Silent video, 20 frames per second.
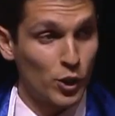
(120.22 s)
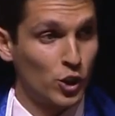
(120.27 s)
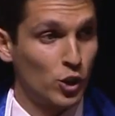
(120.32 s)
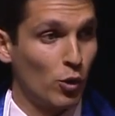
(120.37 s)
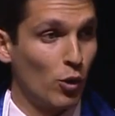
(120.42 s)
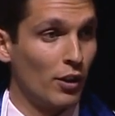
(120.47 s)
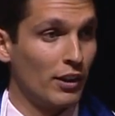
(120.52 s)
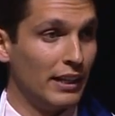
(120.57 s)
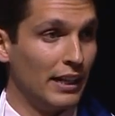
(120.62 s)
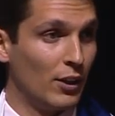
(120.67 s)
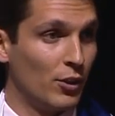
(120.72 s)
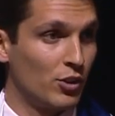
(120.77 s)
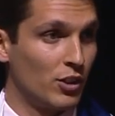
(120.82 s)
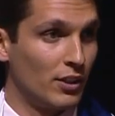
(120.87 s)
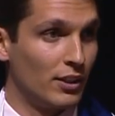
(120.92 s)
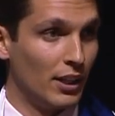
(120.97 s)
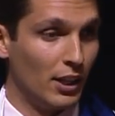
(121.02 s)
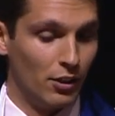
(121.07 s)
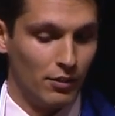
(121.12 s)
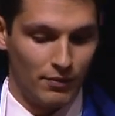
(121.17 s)
short years
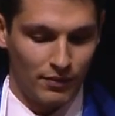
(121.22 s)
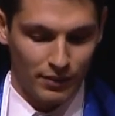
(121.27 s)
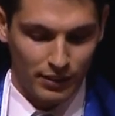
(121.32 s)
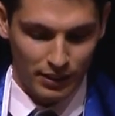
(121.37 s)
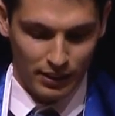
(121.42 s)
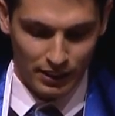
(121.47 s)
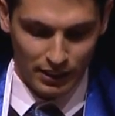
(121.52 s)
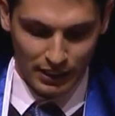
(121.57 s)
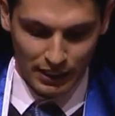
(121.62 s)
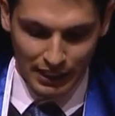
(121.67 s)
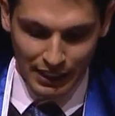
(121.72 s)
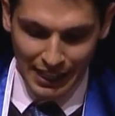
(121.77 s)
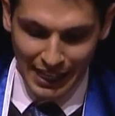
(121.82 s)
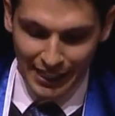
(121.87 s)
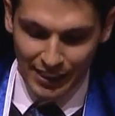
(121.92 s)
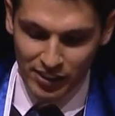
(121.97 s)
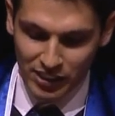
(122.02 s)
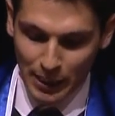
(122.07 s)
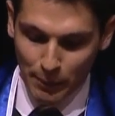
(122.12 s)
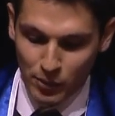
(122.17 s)
ago,
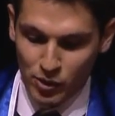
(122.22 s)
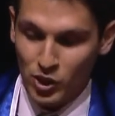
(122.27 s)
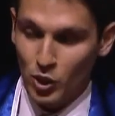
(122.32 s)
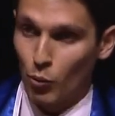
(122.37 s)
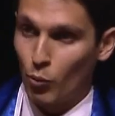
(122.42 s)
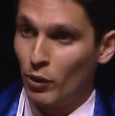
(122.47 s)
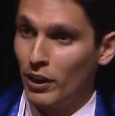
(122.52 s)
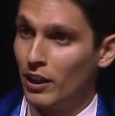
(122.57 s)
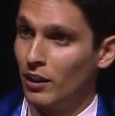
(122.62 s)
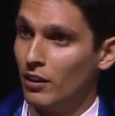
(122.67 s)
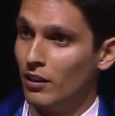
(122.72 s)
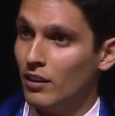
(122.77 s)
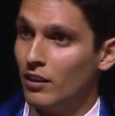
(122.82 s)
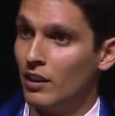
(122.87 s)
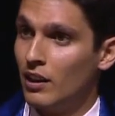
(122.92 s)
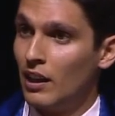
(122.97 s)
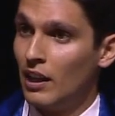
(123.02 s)
it seems surreal